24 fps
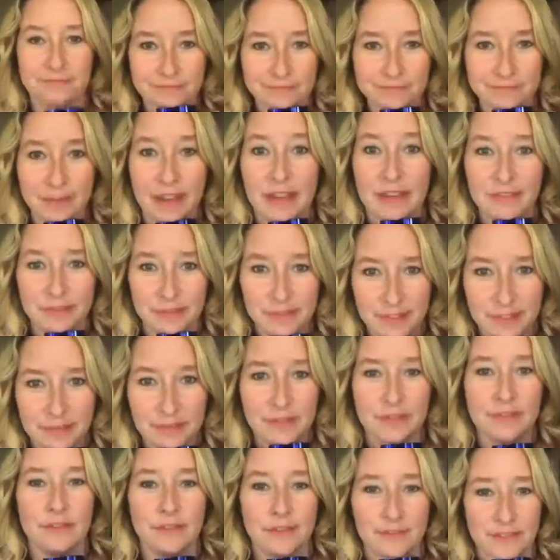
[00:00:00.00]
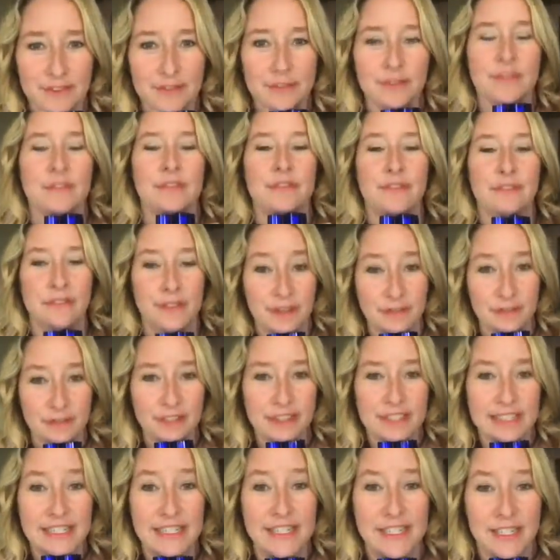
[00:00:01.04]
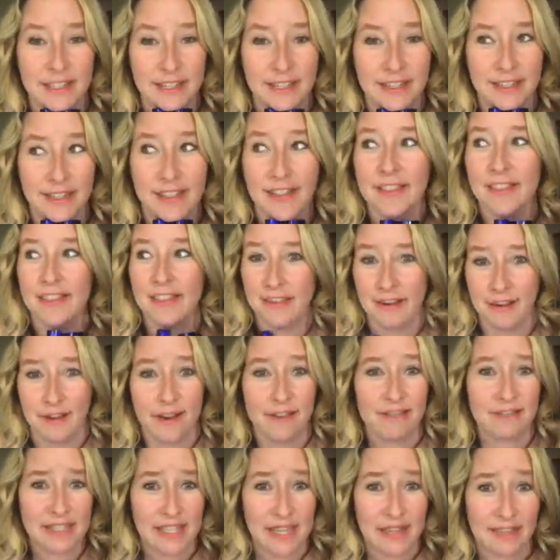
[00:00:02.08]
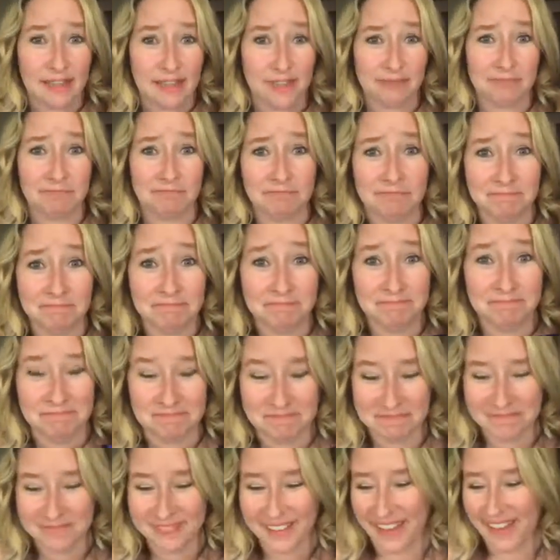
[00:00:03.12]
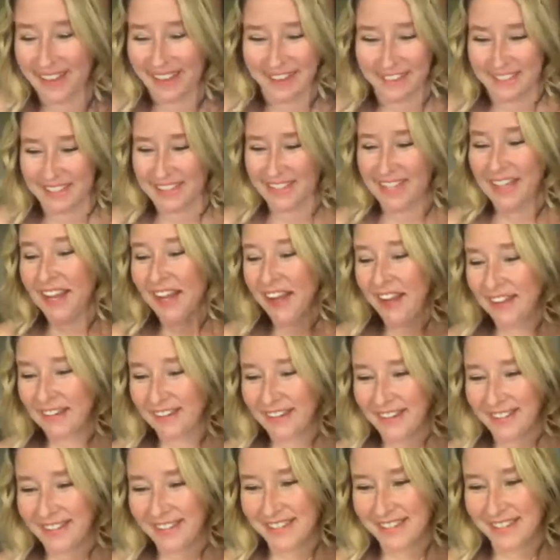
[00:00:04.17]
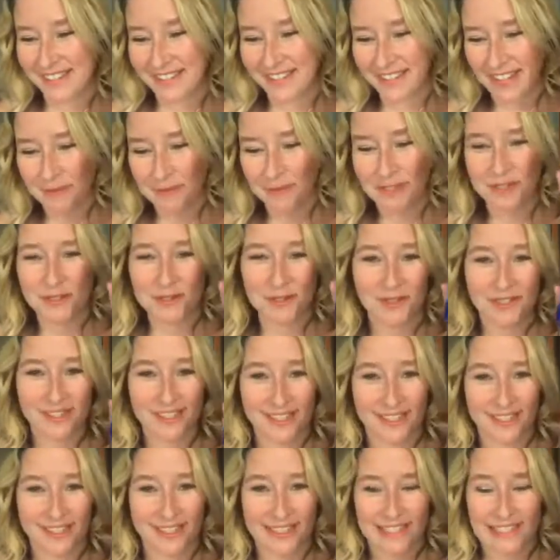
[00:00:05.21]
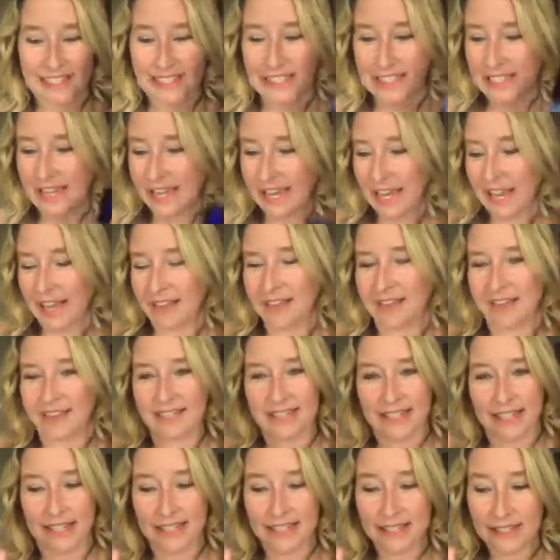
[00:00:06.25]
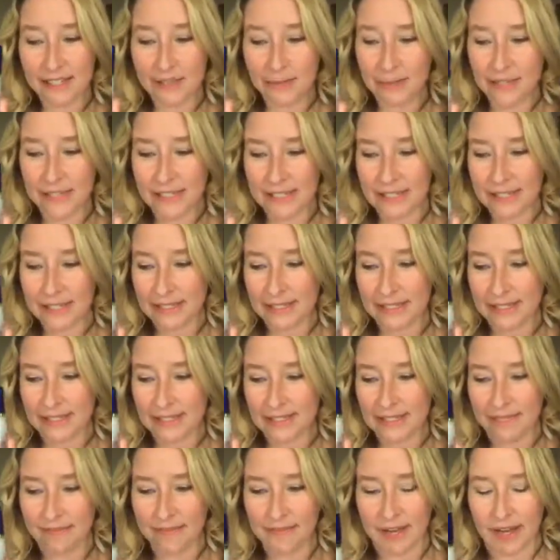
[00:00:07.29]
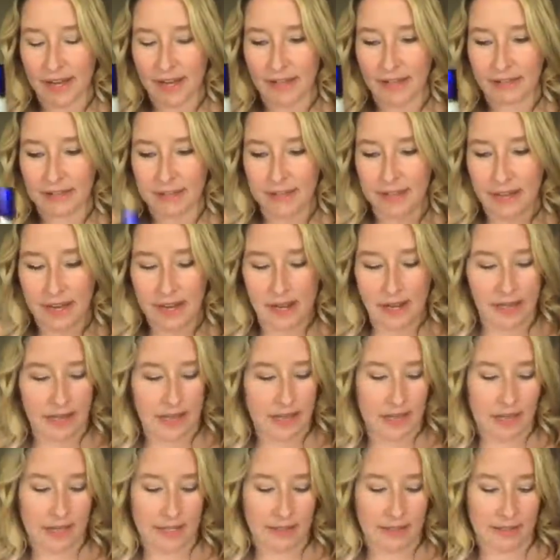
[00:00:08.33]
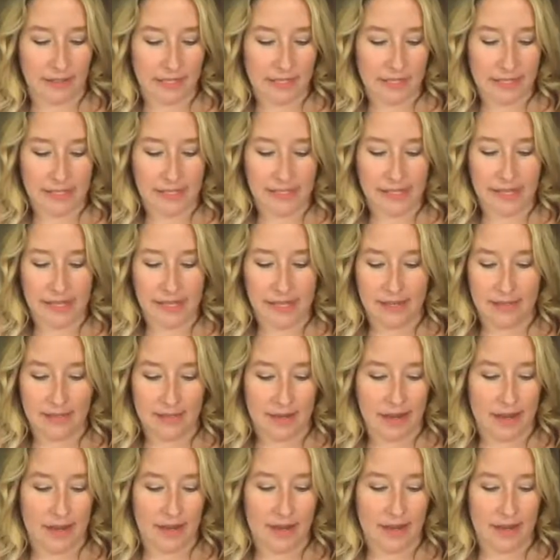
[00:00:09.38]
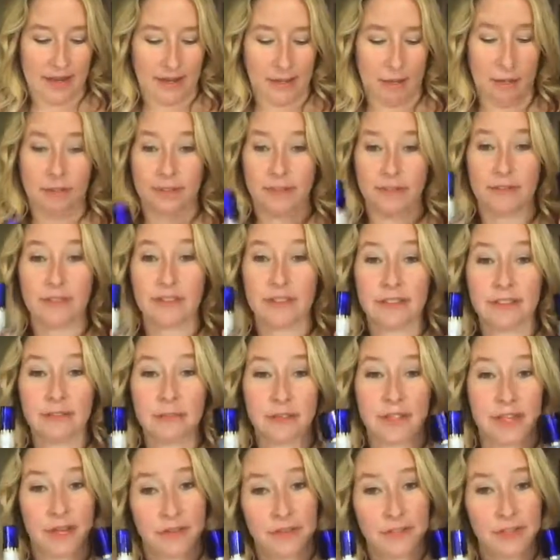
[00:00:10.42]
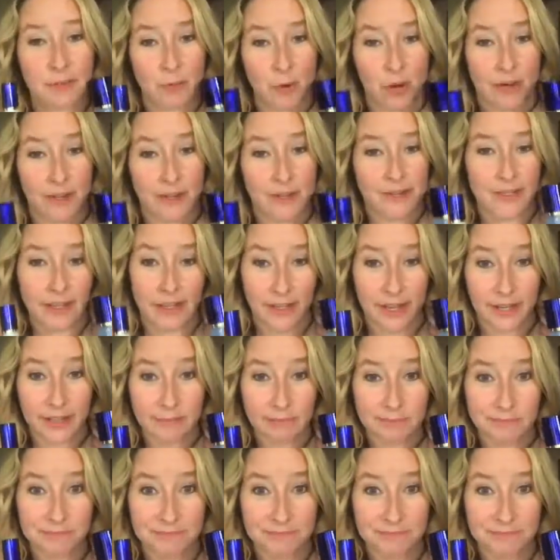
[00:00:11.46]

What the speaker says: My favoriteest thing. There, I've said it. I love it. Okay, so the Climate Control is 60, and then the SeneSerum C is 65. And like I said, I will never live without these products again